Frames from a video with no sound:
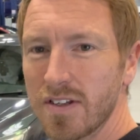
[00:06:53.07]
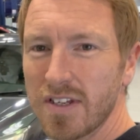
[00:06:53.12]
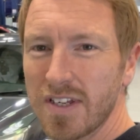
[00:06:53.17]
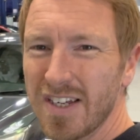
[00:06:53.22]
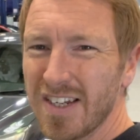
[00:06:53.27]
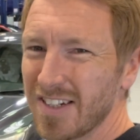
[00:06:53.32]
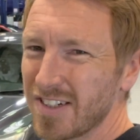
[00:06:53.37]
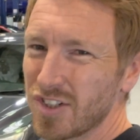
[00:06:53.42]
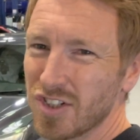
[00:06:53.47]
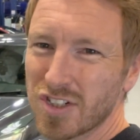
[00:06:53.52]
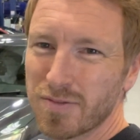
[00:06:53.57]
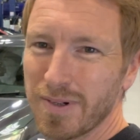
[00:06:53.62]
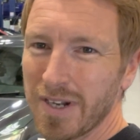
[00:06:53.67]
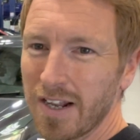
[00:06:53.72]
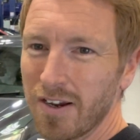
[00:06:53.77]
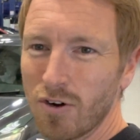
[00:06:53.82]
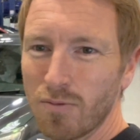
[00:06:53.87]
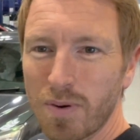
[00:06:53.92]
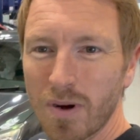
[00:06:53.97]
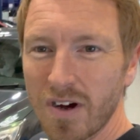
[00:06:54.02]
it's just been a
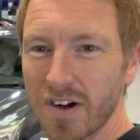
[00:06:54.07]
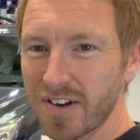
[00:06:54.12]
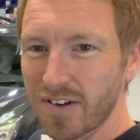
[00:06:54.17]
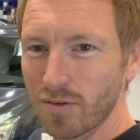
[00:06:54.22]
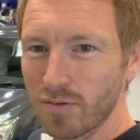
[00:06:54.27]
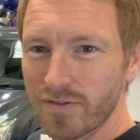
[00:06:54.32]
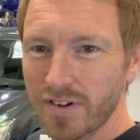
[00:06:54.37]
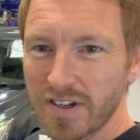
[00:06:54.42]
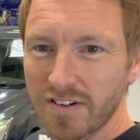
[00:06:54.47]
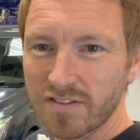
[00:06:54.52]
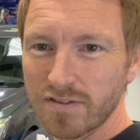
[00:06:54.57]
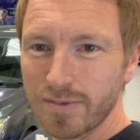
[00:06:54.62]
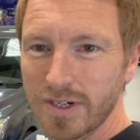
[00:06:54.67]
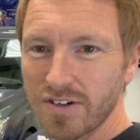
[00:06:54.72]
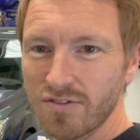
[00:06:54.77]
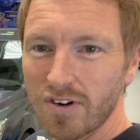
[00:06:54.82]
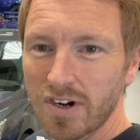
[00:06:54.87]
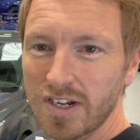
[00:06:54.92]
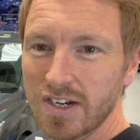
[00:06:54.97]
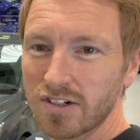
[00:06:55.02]
little personal thing for me
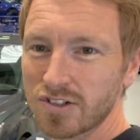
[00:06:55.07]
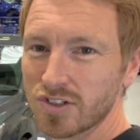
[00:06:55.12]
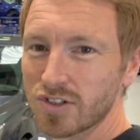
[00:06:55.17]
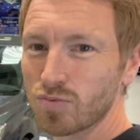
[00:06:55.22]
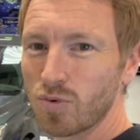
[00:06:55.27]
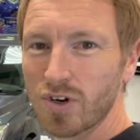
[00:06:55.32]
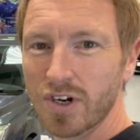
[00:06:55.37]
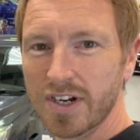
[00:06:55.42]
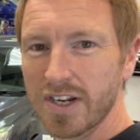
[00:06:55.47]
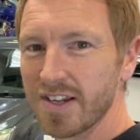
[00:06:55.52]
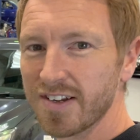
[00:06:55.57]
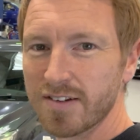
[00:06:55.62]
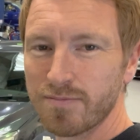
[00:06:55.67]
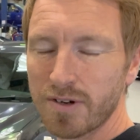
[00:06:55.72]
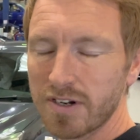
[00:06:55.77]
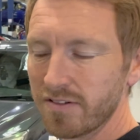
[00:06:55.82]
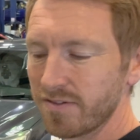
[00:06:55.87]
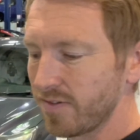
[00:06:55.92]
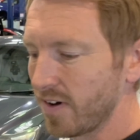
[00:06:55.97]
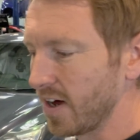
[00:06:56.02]
really. I just wanted it as a
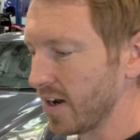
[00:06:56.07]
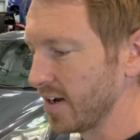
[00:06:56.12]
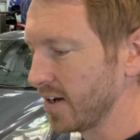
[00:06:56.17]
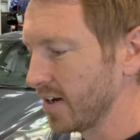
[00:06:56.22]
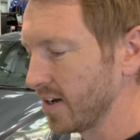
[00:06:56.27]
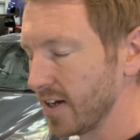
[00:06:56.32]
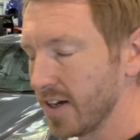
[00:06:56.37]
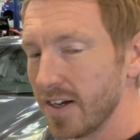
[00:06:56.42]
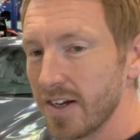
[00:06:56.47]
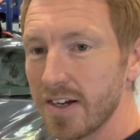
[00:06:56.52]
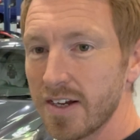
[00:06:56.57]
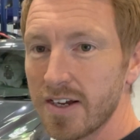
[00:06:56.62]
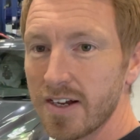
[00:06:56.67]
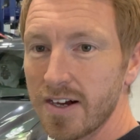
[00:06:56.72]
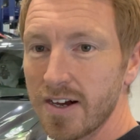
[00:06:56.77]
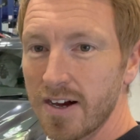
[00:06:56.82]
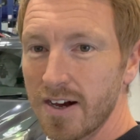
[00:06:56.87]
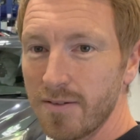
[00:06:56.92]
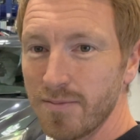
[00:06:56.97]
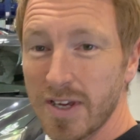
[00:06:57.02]
bit of fun.
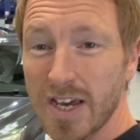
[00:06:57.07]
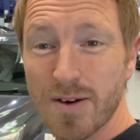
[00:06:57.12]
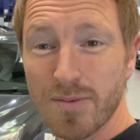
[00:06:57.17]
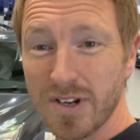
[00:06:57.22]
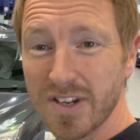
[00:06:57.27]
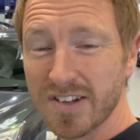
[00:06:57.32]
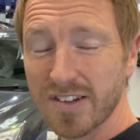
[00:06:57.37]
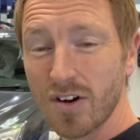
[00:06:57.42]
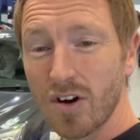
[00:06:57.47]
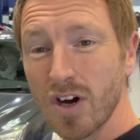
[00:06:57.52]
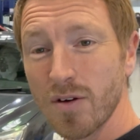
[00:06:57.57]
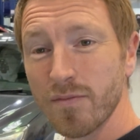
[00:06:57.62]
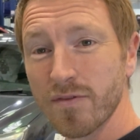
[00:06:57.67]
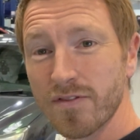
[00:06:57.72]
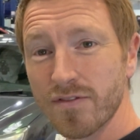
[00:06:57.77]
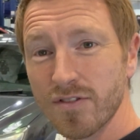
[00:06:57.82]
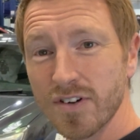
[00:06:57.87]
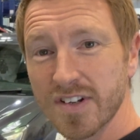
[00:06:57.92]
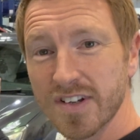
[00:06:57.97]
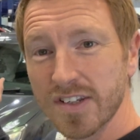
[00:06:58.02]
Yeah, but it's time
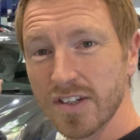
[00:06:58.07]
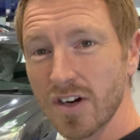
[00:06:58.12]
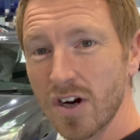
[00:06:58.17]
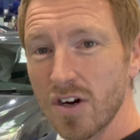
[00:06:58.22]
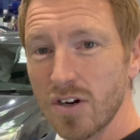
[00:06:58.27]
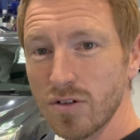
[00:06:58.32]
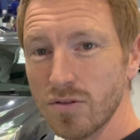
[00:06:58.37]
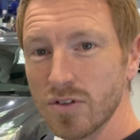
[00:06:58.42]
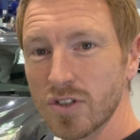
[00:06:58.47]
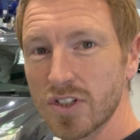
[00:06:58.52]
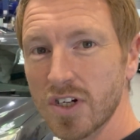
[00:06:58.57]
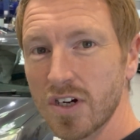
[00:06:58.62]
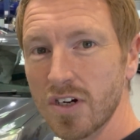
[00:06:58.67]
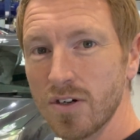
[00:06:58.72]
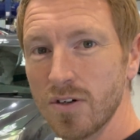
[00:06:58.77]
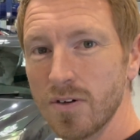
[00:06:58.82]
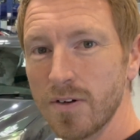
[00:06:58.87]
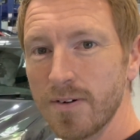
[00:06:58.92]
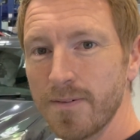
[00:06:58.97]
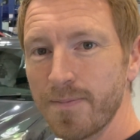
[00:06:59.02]
for it to go.
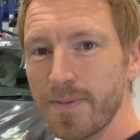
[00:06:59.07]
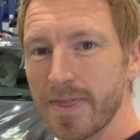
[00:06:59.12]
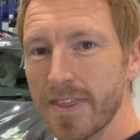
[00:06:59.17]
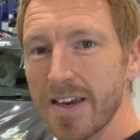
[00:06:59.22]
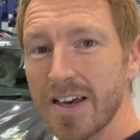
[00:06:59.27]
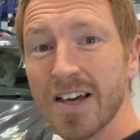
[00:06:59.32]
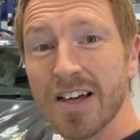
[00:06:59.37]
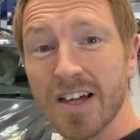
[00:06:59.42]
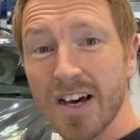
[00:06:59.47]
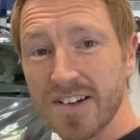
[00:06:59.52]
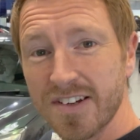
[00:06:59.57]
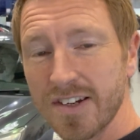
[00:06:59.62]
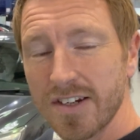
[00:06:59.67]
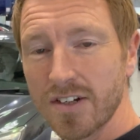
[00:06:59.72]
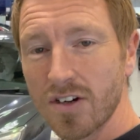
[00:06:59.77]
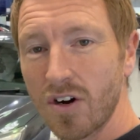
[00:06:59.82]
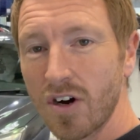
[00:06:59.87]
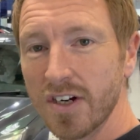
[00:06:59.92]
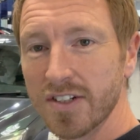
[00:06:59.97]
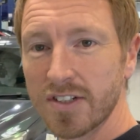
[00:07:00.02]
So that's it
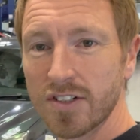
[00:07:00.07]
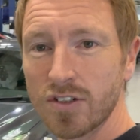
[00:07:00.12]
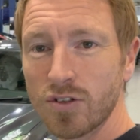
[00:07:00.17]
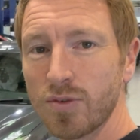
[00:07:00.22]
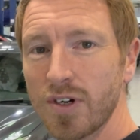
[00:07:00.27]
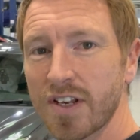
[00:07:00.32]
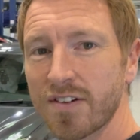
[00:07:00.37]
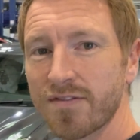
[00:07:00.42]
guys. As always,